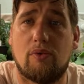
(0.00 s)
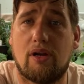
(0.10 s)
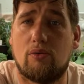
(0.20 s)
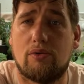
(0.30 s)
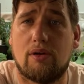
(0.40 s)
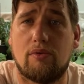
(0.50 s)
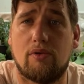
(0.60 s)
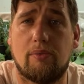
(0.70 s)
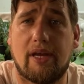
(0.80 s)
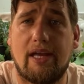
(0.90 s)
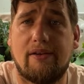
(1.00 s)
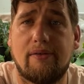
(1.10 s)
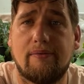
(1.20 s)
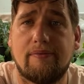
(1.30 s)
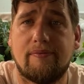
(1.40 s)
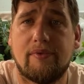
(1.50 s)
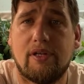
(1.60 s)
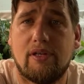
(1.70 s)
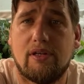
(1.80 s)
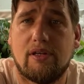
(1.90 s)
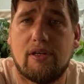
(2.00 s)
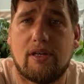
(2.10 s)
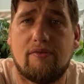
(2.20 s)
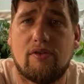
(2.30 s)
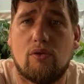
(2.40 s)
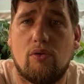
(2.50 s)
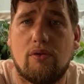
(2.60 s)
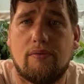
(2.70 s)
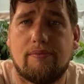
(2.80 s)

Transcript: when I go down over the weekend and give it a go.